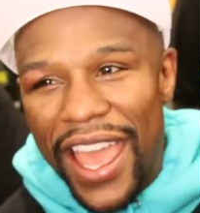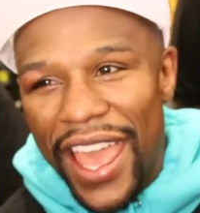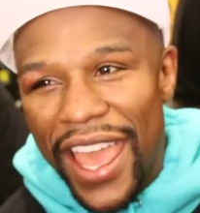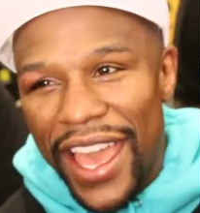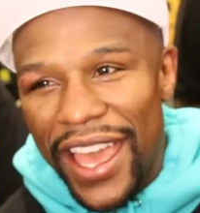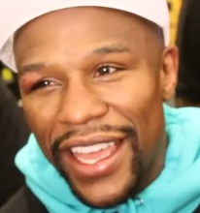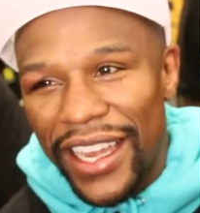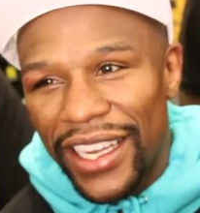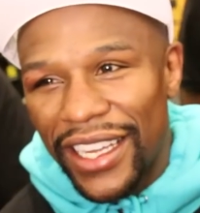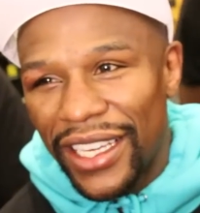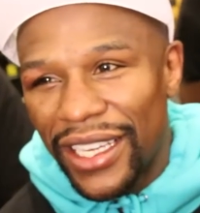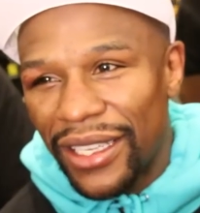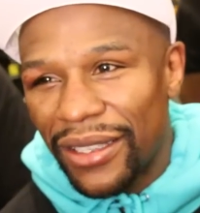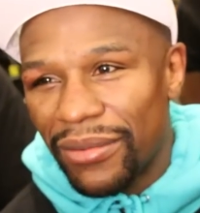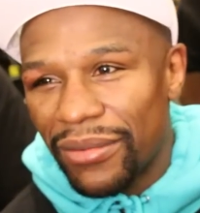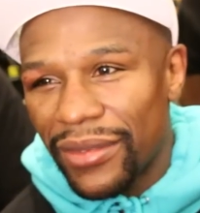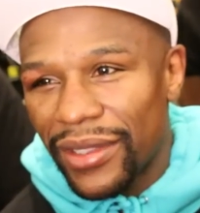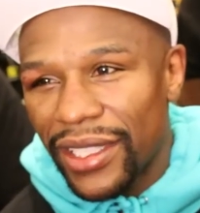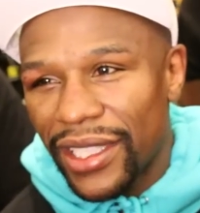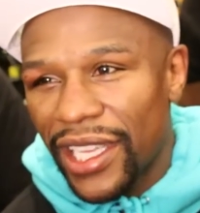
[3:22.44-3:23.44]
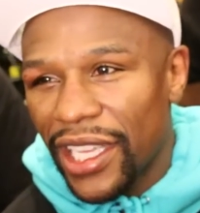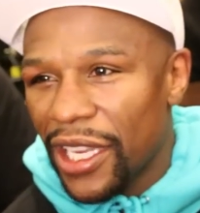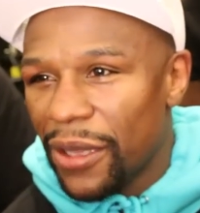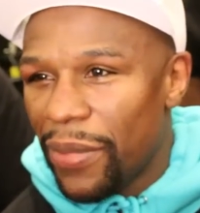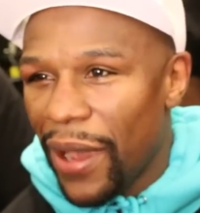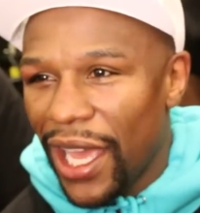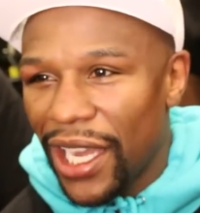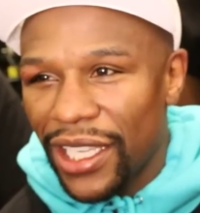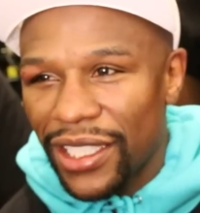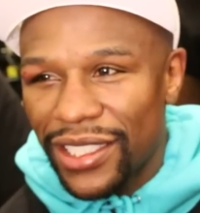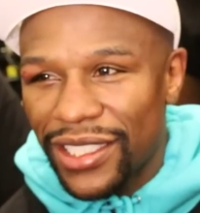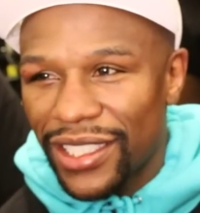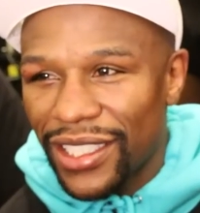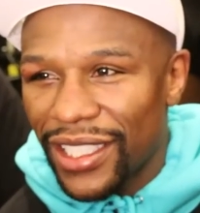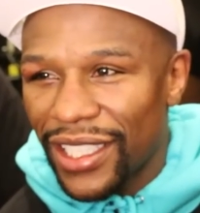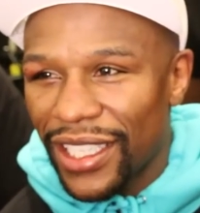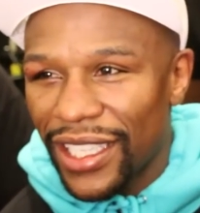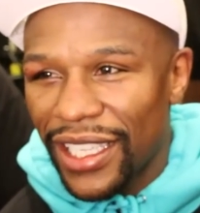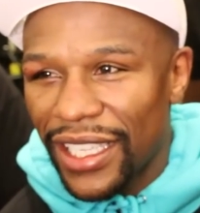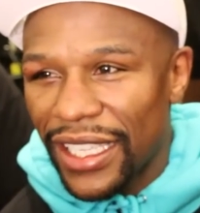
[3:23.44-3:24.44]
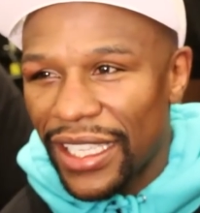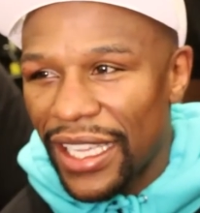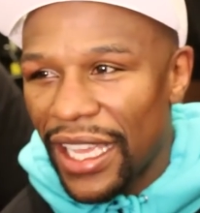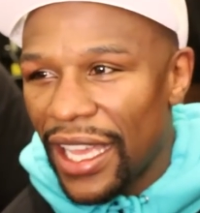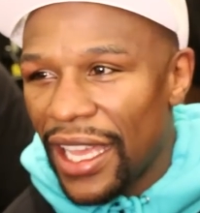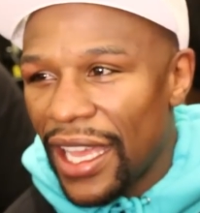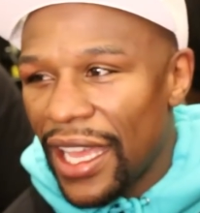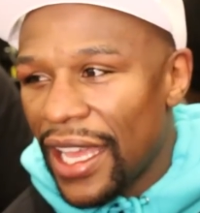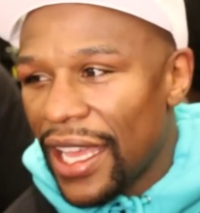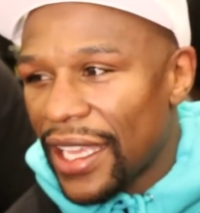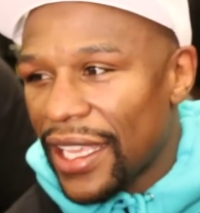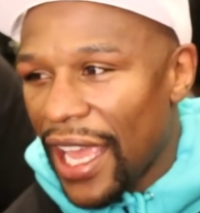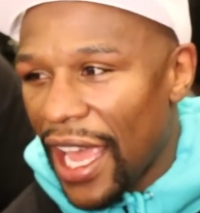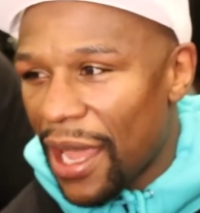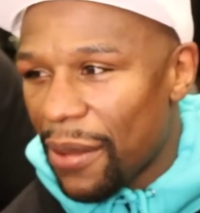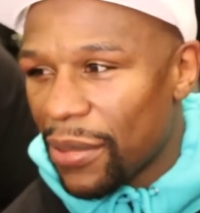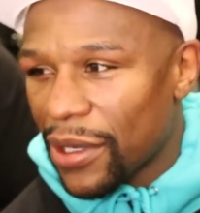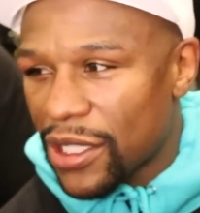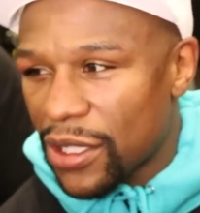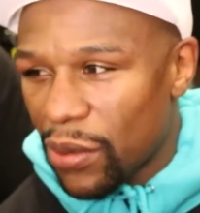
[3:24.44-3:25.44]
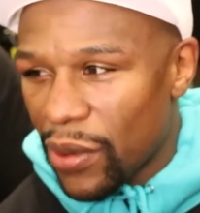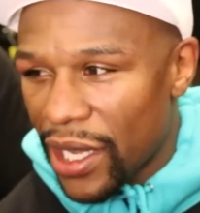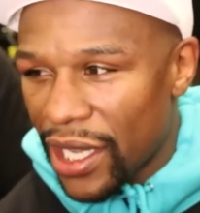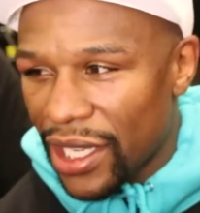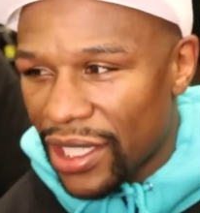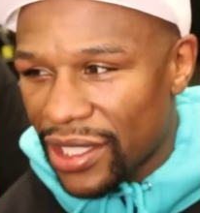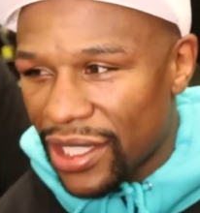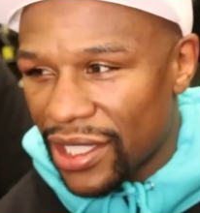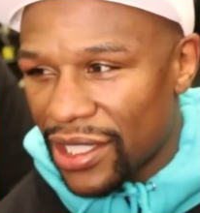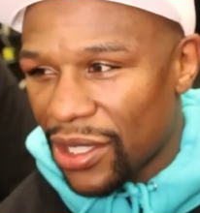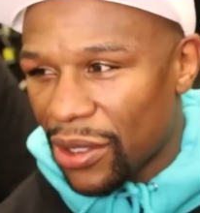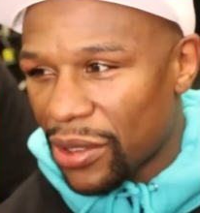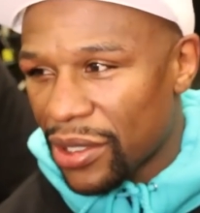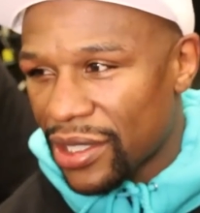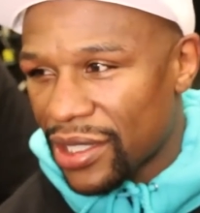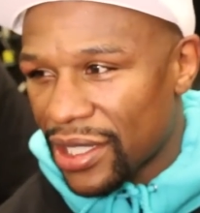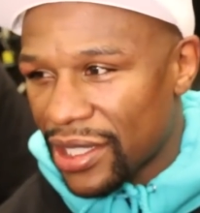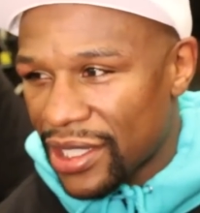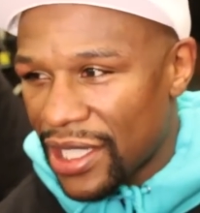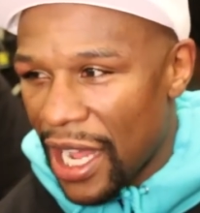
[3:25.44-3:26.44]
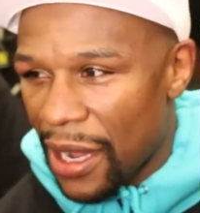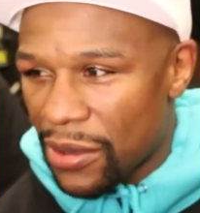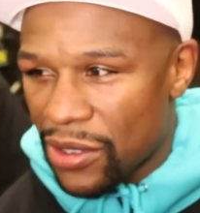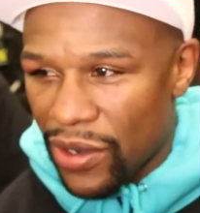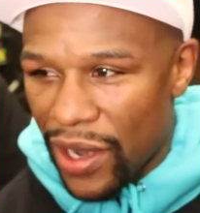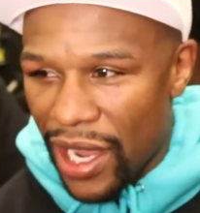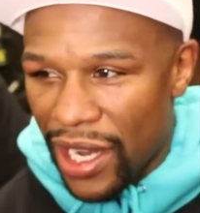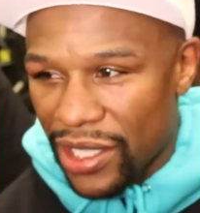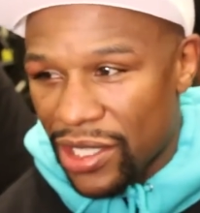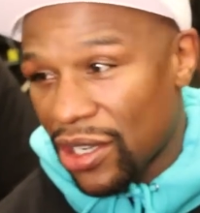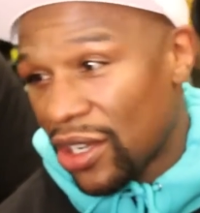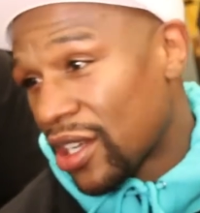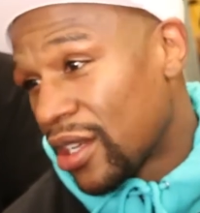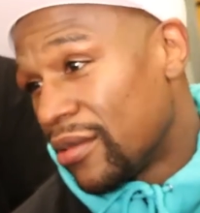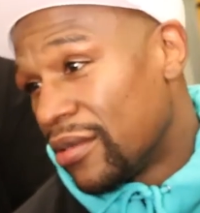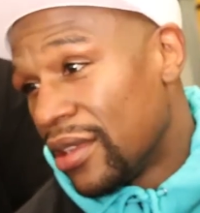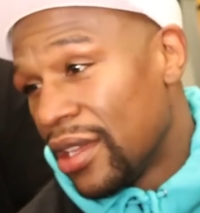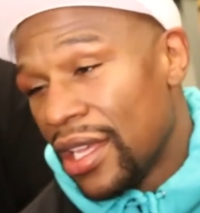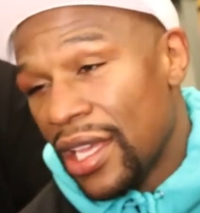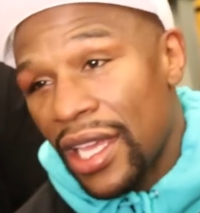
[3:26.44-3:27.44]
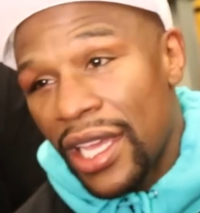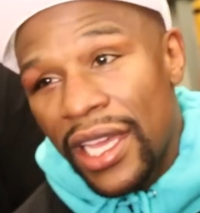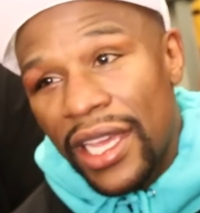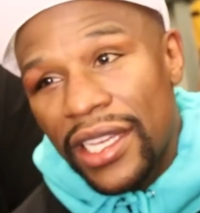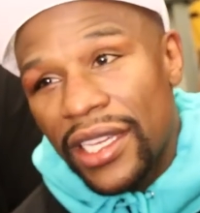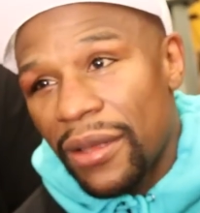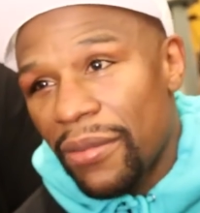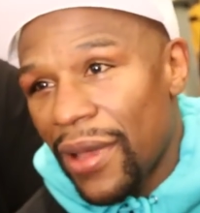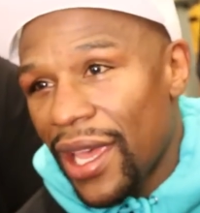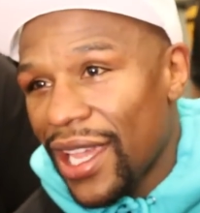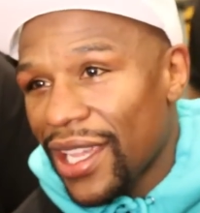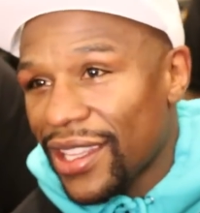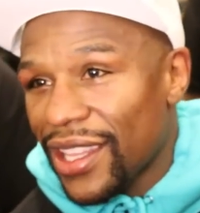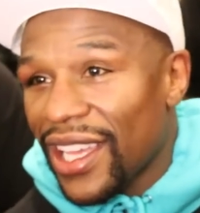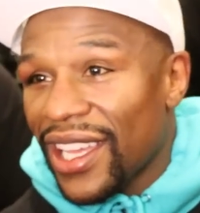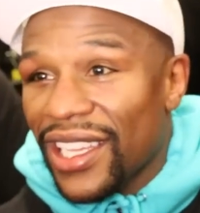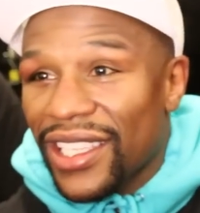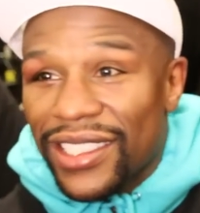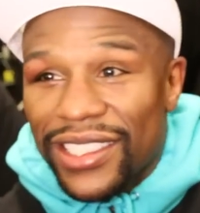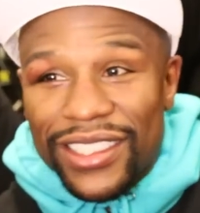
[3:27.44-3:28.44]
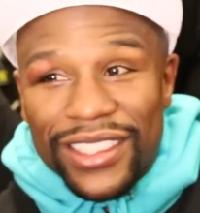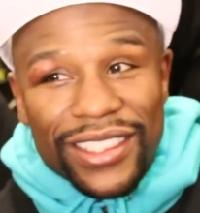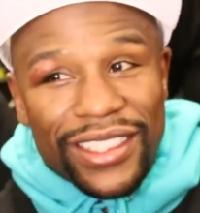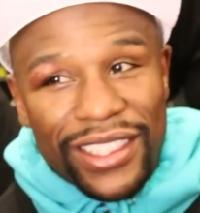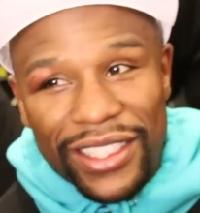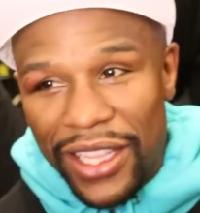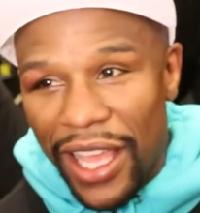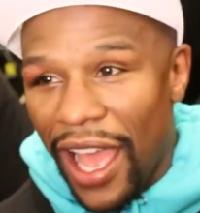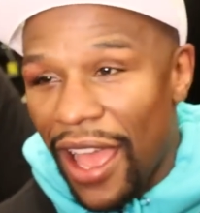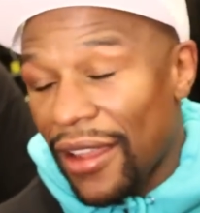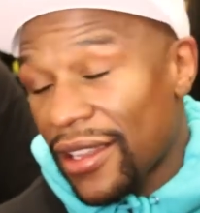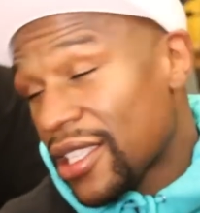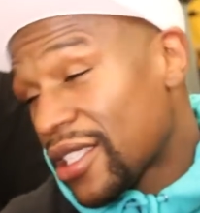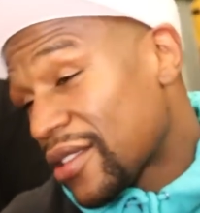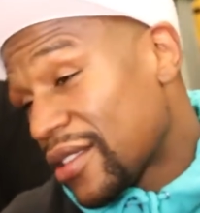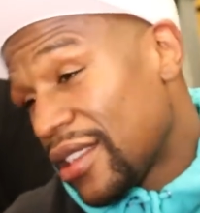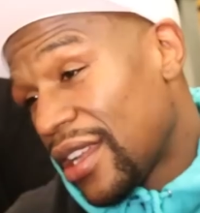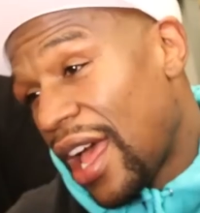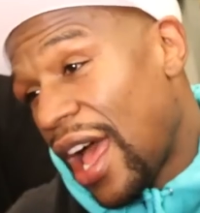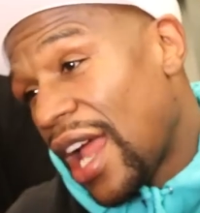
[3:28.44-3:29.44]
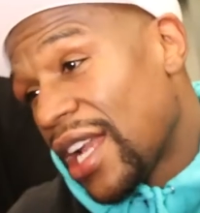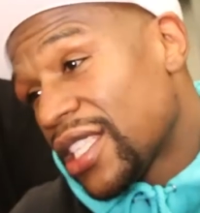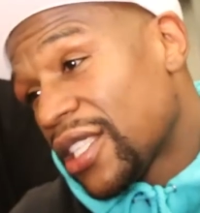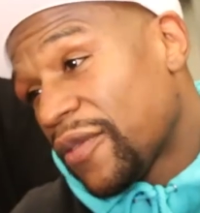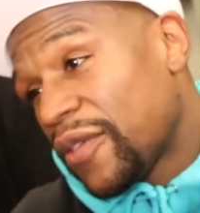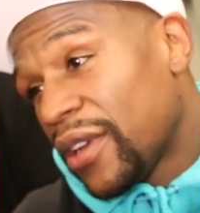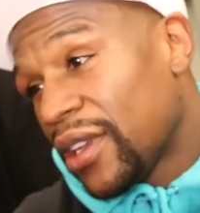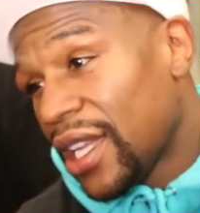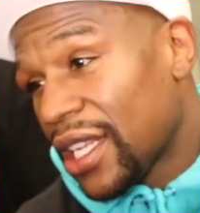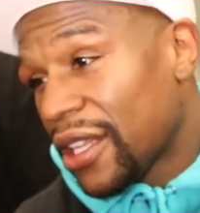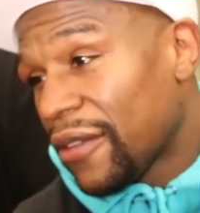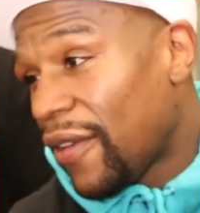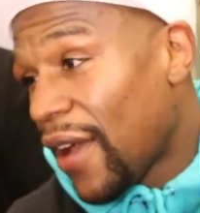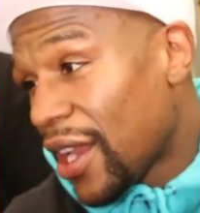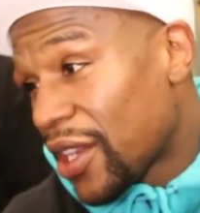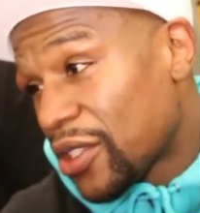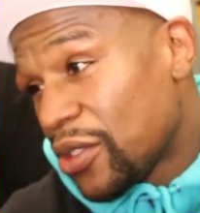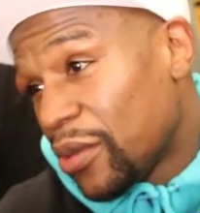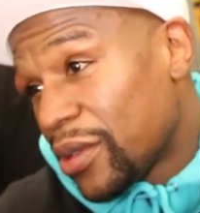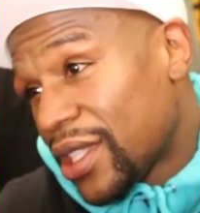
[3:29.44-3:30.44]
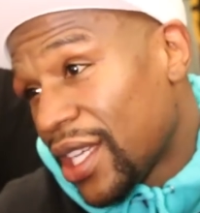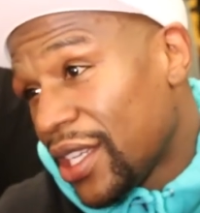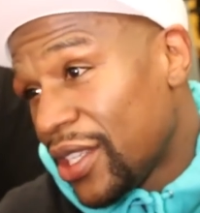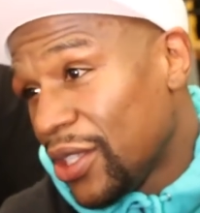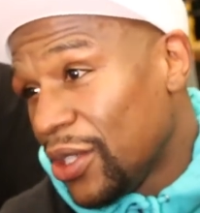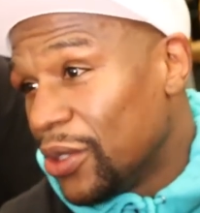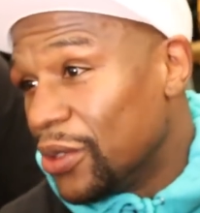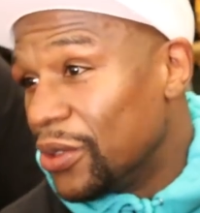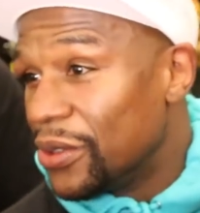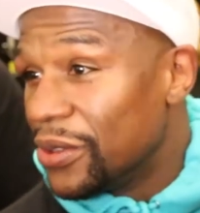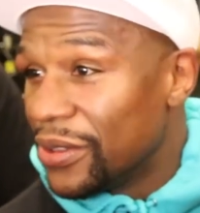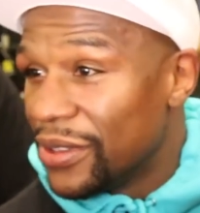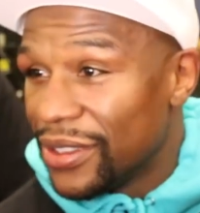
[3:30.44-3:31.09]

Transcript: And um, Kenny Bayless came between us and told us to stop trash talking. The main thing is, I just I just feel let the fighters do what they do.